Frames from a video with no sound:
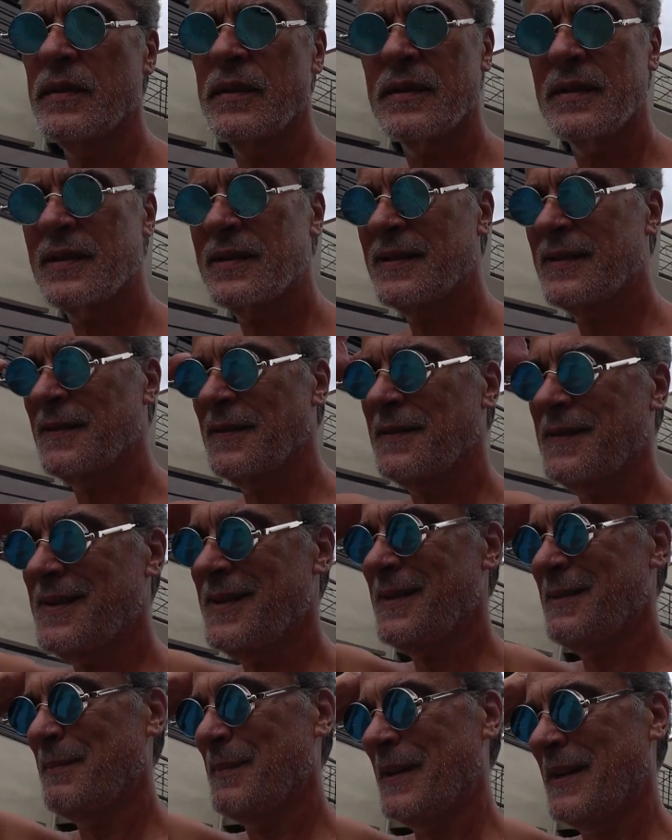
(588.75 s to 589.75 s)
So
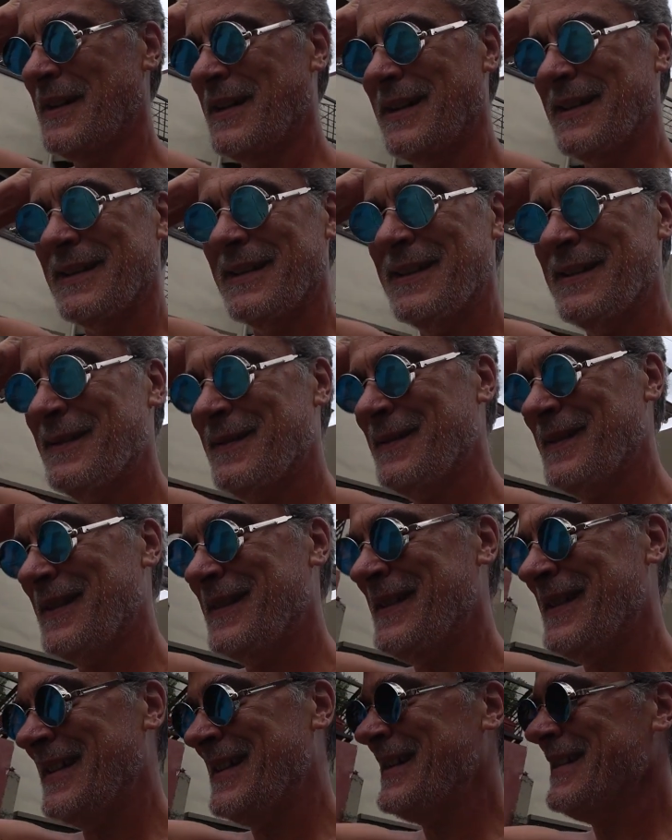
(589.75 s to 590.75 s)
come on, you
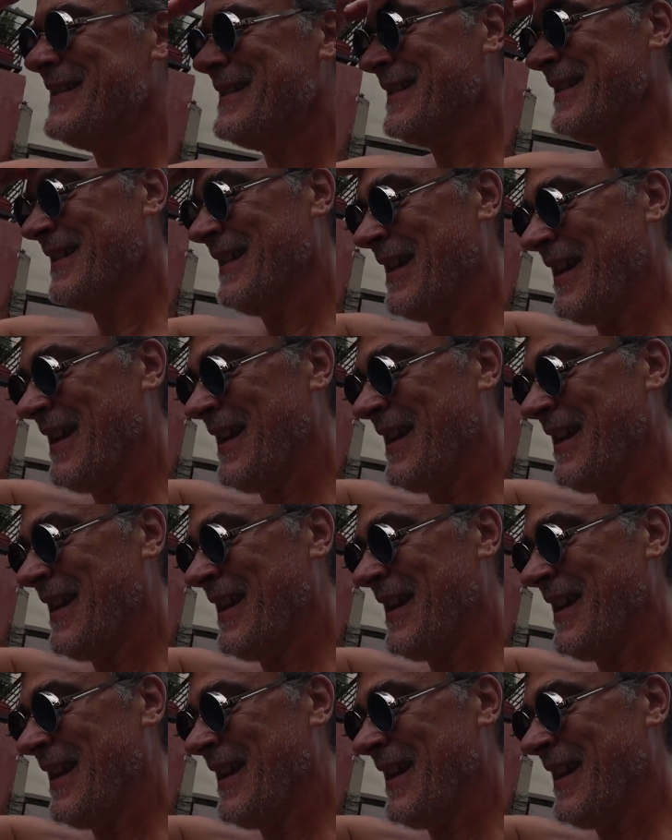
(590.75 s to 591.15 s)
guys.